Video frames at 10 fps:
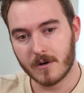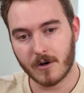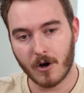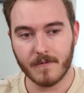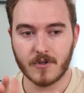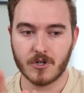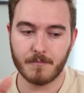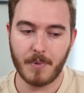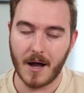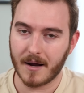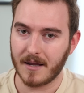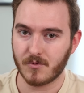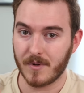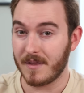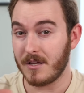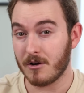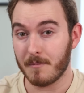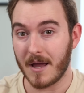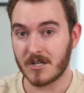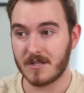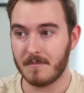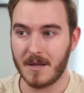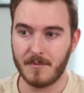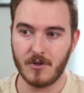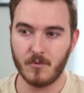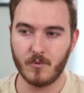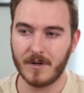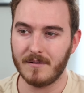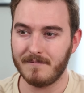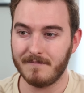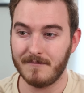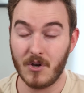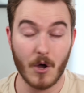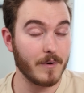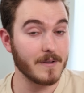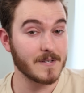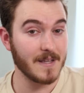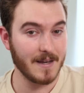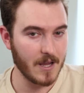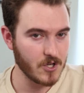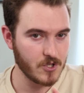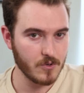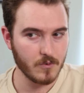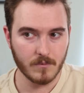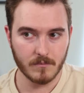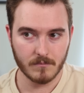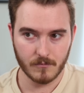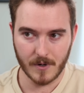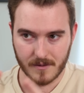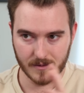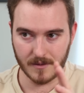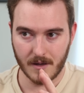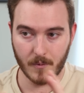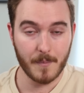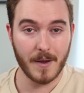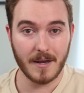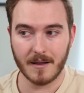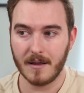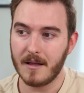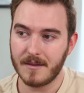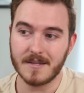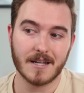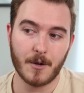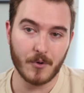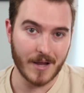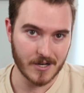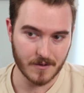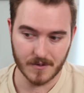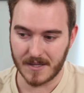curvature pockets within your mesh that maybe you wouldn't notice an issue with the weight painting, this can help you catch those